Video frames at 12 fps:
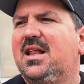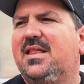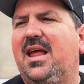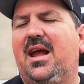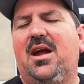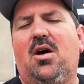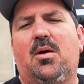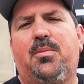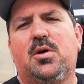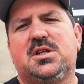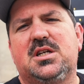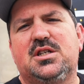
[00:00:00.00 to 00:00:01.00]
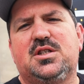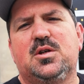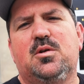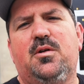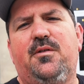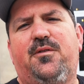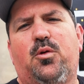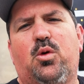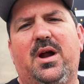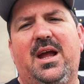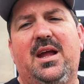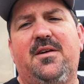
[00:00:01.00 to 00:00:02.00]
They are pushing soon
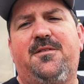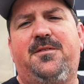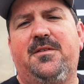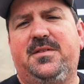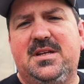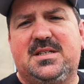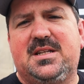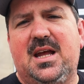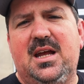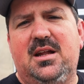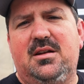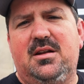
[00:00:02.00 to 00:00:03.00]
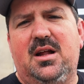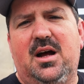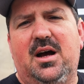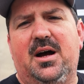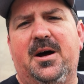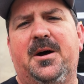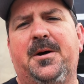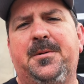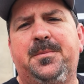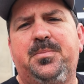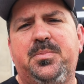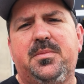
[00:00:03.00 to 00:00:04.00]
for a 50 state uh,
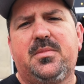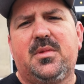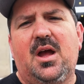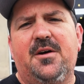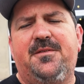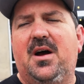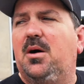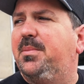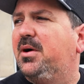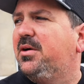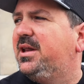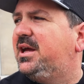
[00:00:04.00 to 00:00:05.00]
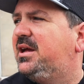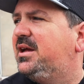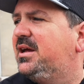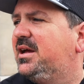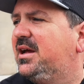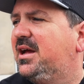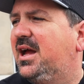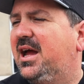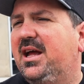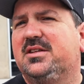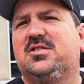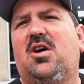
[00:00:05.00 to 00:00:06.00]
availability.
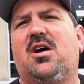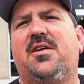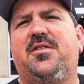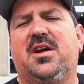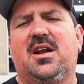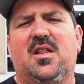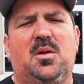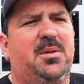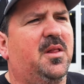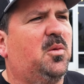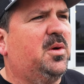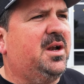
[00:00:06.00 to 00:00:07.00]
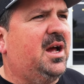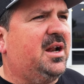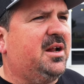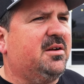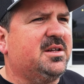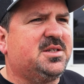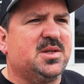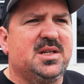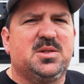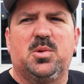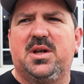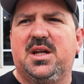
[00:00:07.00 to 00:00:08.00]
And sorry if you're getting a little bit of the wind out here. It's
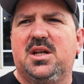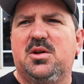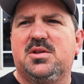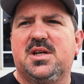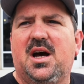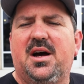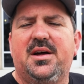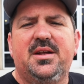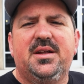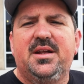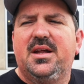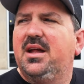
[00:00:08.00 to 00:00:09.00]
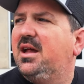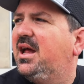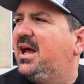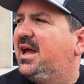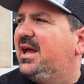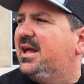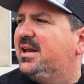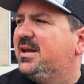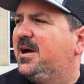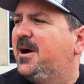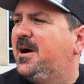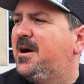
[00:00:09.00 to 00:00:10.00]
it's windy in Utah.
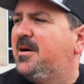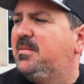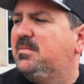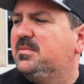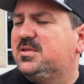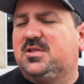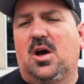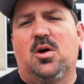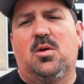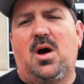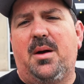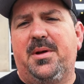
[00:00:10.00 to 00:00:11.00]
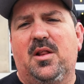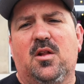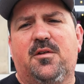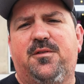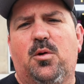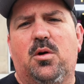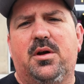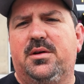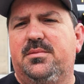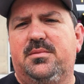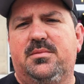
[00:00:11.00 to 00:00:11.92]
And um, so, I mean, look for it